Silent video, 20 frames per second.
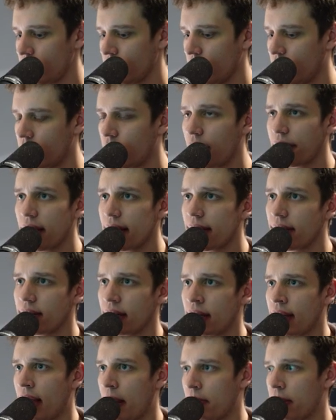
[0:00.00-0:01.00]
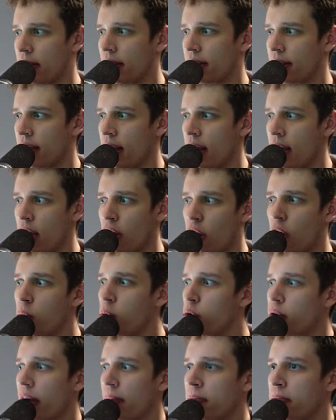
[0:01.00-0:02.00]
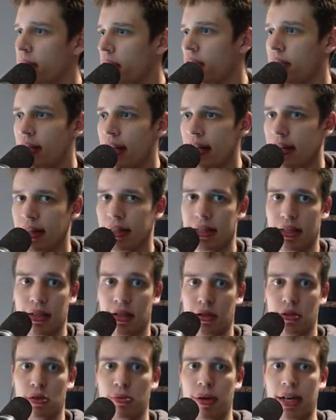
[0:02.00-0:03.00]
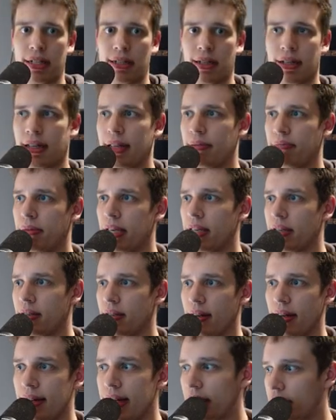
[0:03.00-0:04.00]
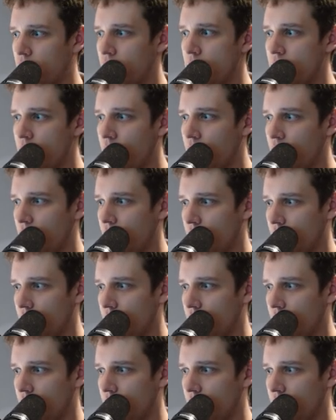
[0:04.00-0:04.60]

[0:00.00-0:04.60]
Nothing else has happened. Homura must think this is a two base all in because literally nothing is